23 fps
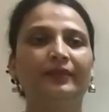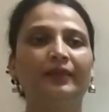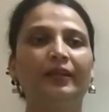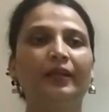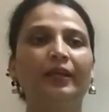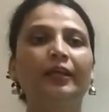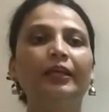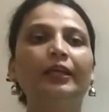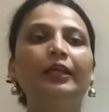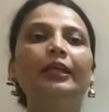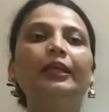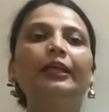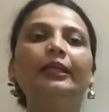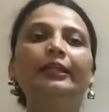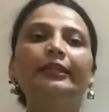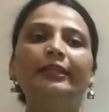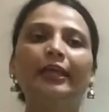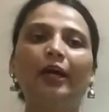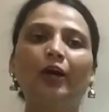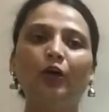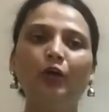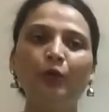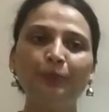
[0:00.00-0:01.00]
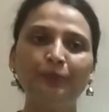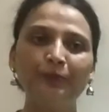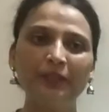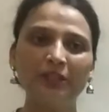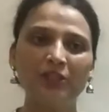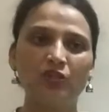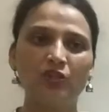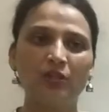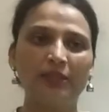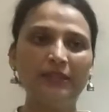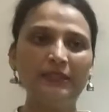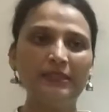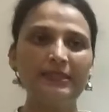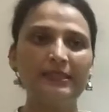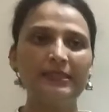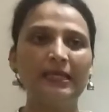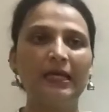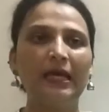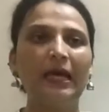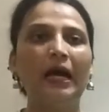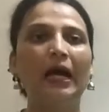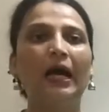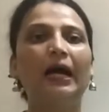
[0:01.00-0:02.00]
The Upanishads
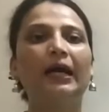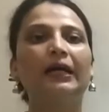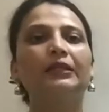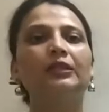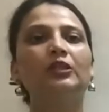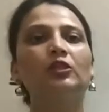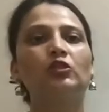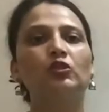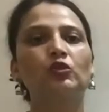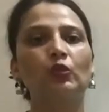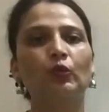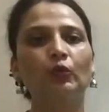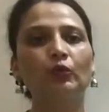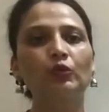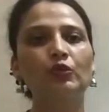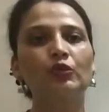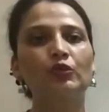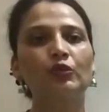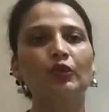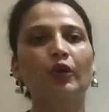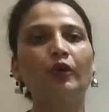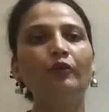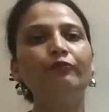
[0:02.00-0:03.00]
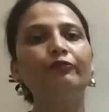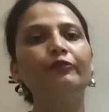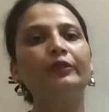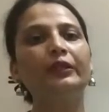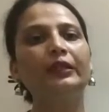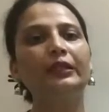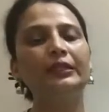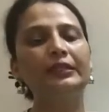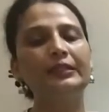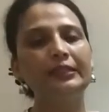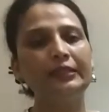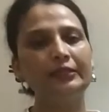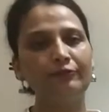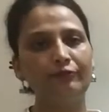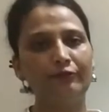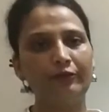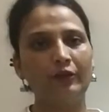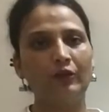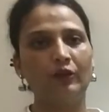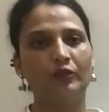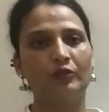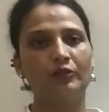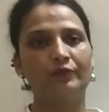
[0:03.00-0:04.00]
are the source of Indian
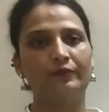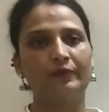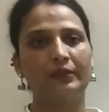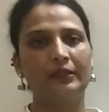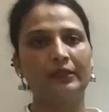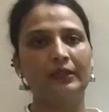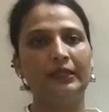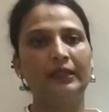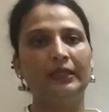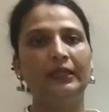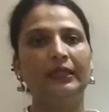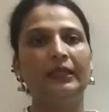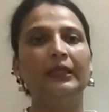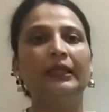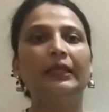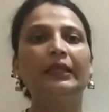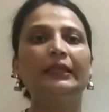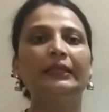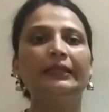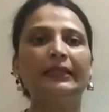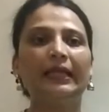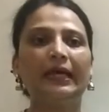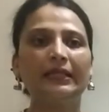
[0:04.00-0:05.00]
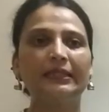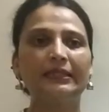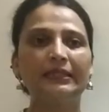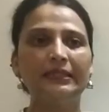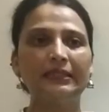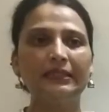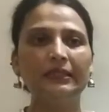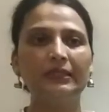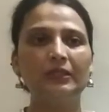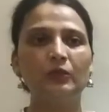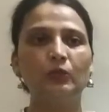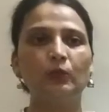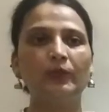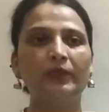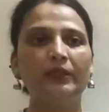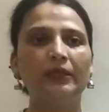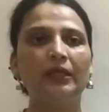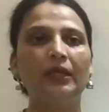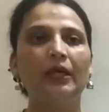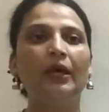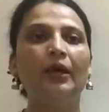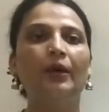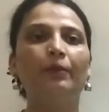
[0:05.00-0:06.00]
philosophy that deals with
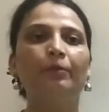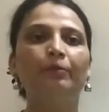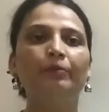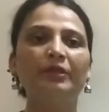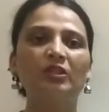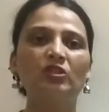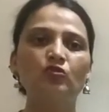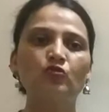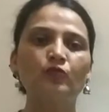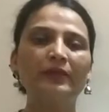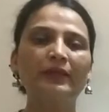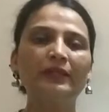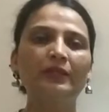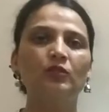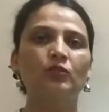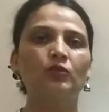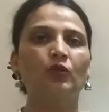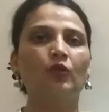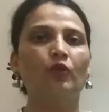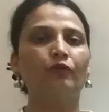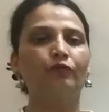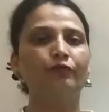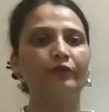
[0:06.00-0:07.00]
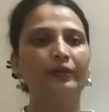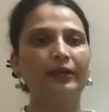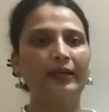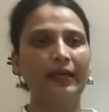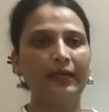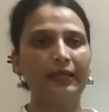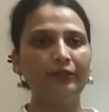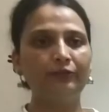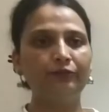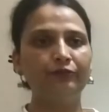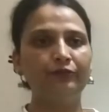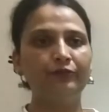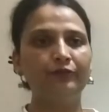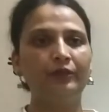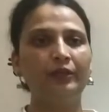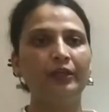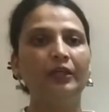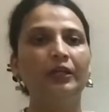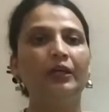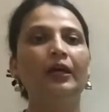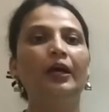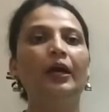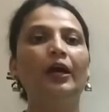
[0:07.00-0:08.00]
mysteries of life,
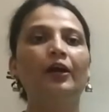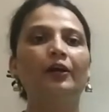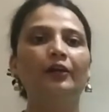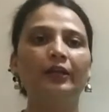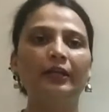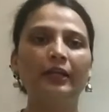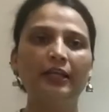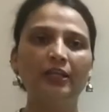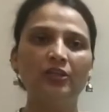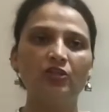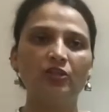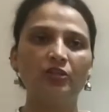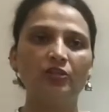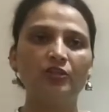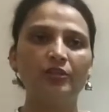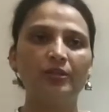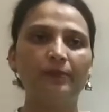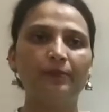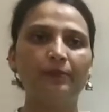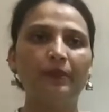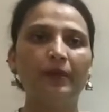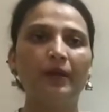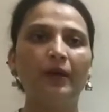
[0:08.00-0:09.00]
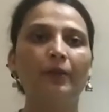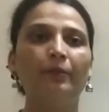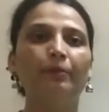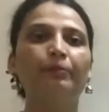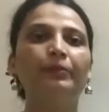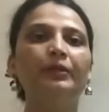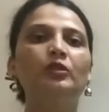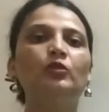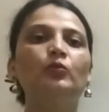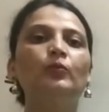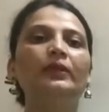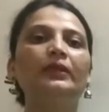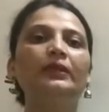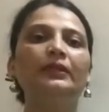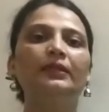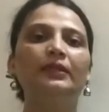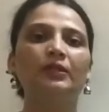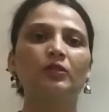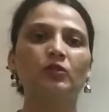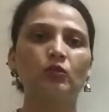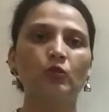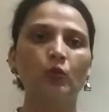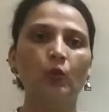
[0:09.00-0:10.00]
relationship between the
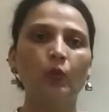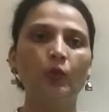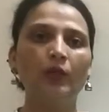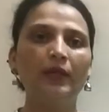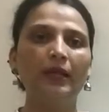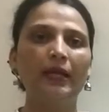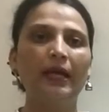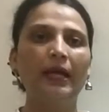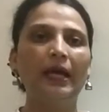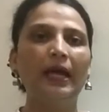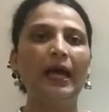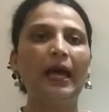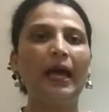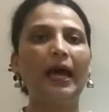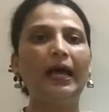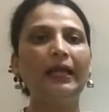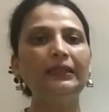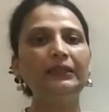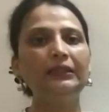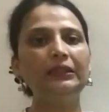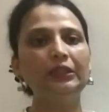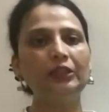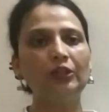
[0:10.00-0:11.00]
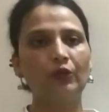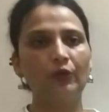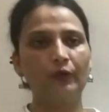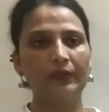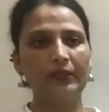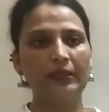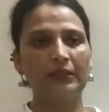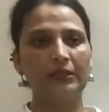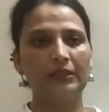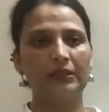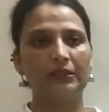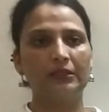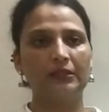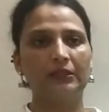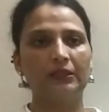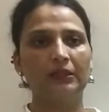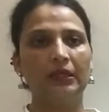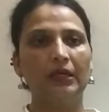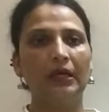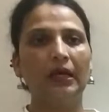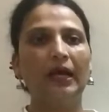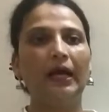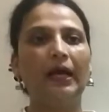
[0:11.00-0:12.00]
soul and the creator,
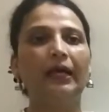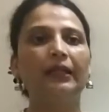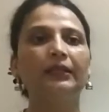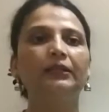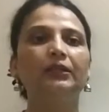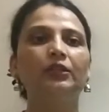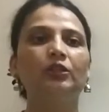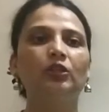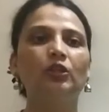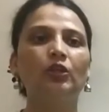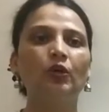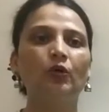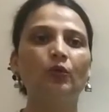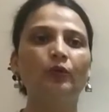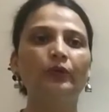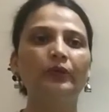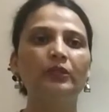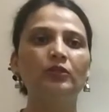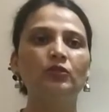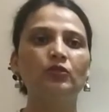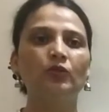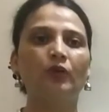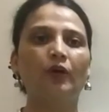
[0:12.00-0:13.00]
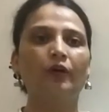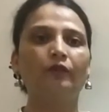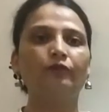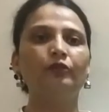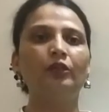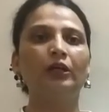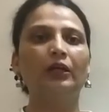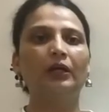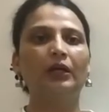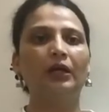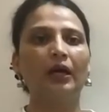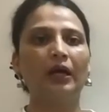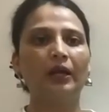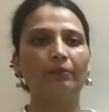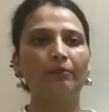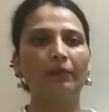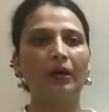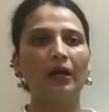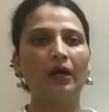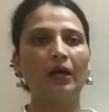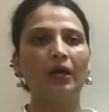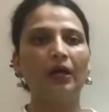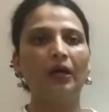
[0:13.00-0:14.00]
and the theories of the karma,
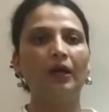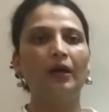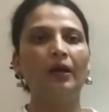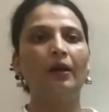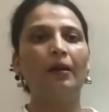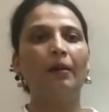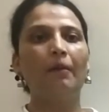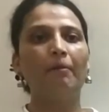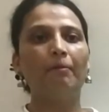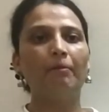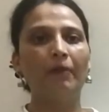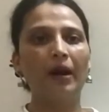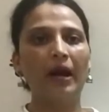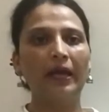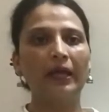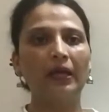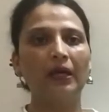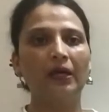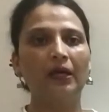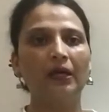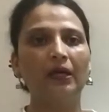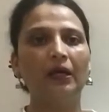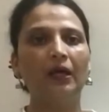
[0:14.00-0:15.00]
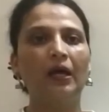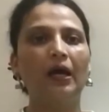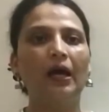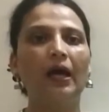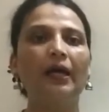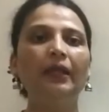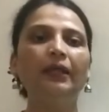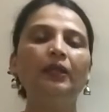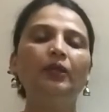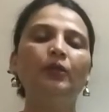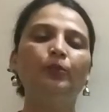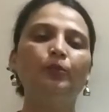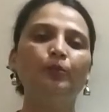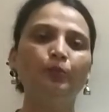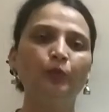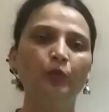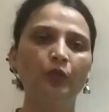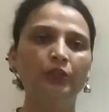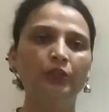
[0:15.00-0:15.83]
maya and mukti.